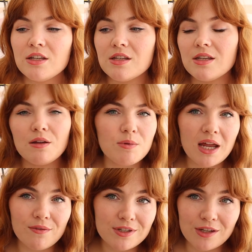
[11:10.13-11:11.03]
does
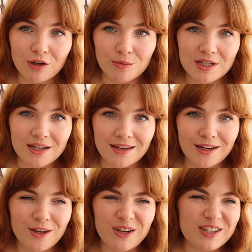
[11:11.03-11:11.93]
anyone have a sewing machine
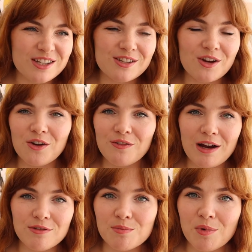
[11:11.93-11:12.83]
that you could just go
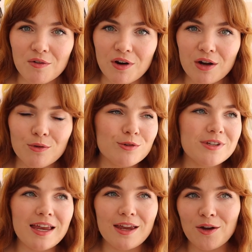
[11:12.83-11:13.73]
round and borrow or
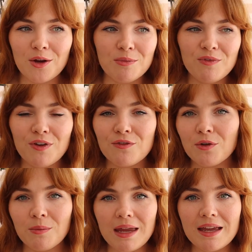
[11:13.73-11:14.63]
take it home with you
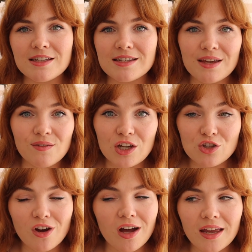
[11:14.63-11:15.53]
for a week and just give it a
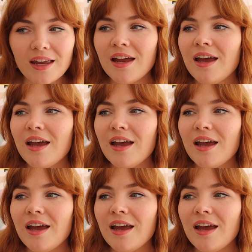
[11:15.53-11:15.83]
try?